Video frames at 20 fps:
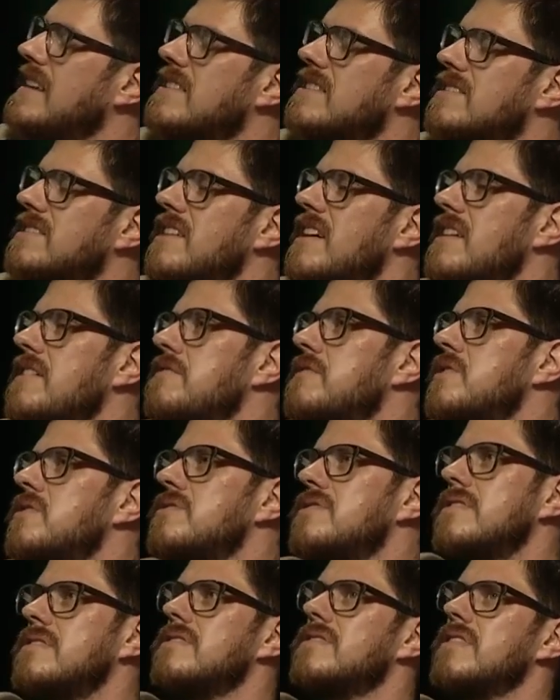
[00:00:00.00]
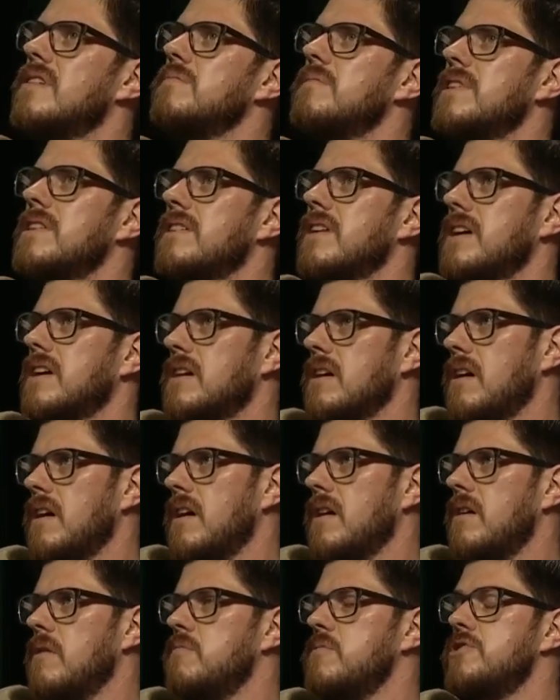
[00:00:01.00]
instead of using something like
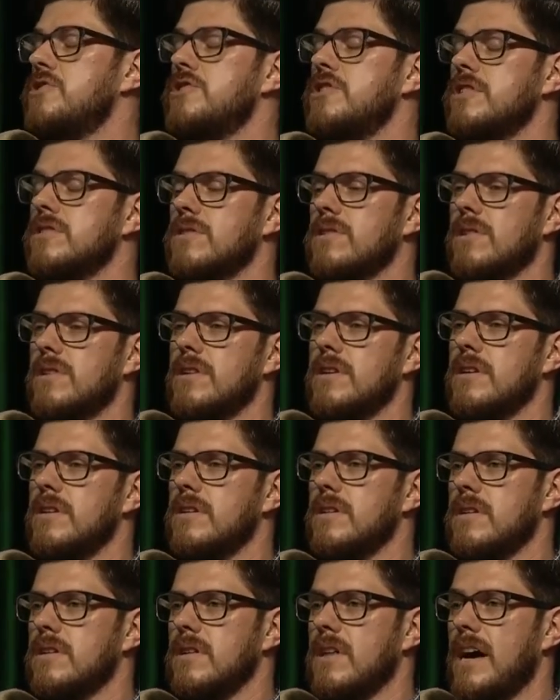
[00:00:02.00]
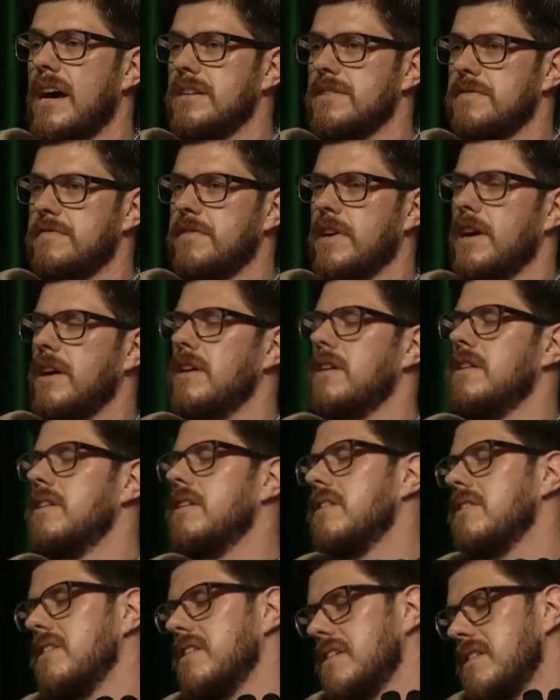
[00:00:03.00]
a machine learning classifier
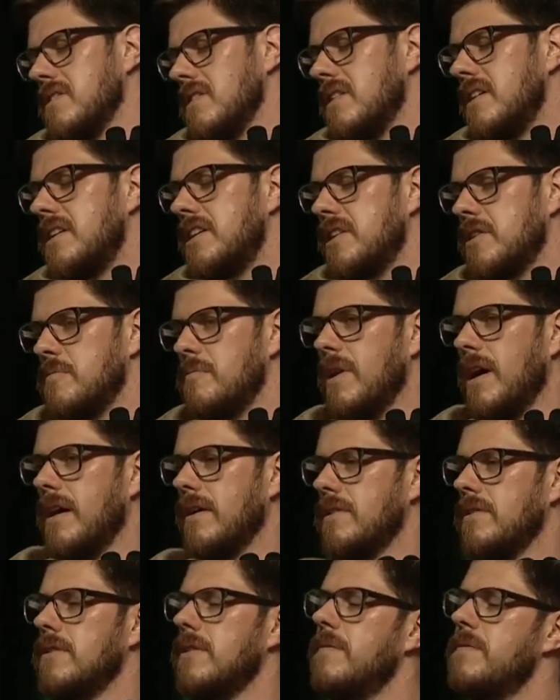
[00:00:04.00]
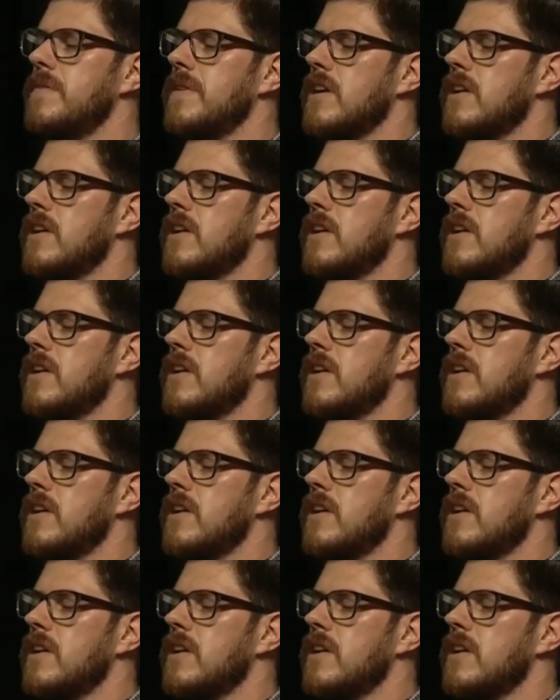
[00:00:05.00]
or like a linear model,